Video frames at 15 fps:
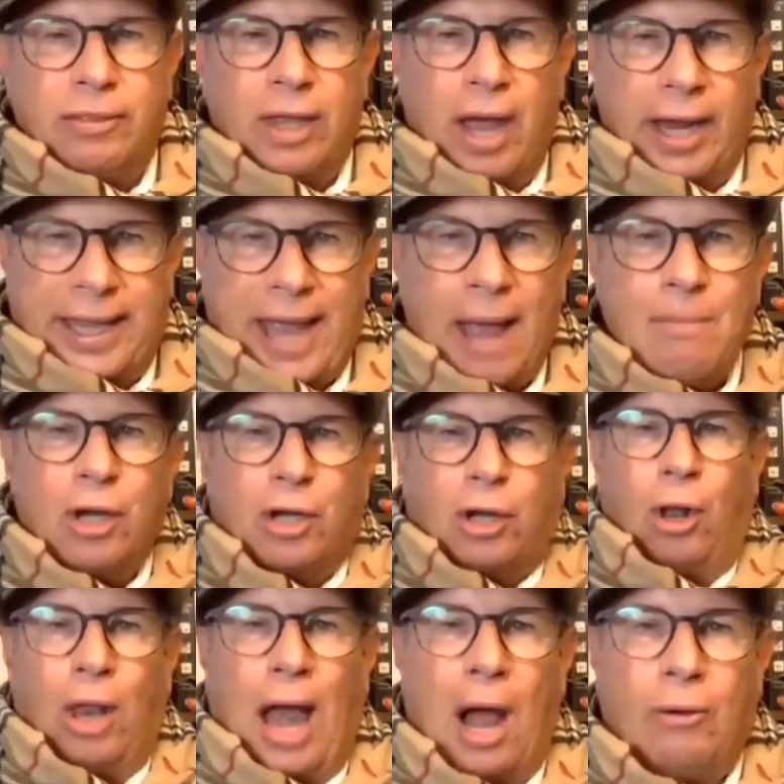a
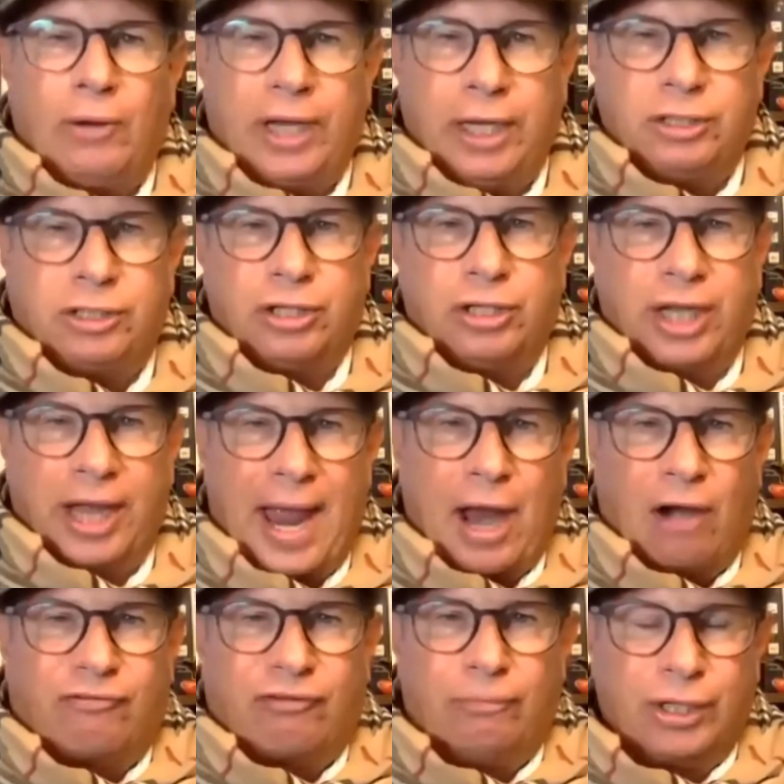chemical out into the air from a